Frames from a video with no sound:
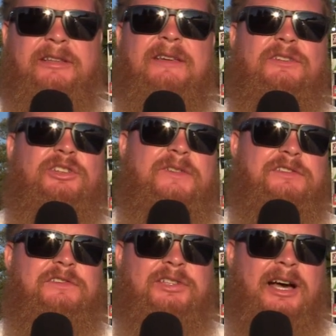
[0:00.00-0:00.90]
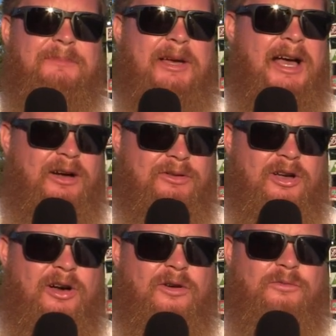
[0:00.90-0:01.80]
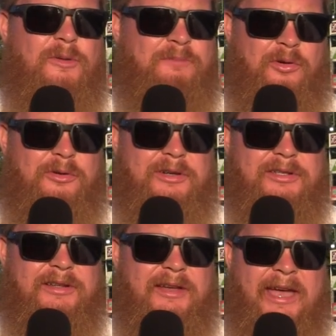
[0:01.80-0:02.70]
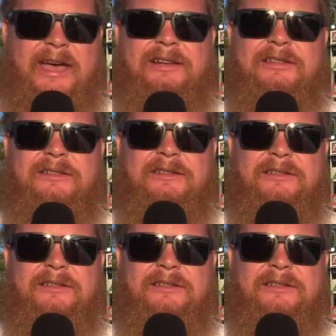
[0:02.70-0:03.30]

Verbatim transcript: giving you this top alcohol report at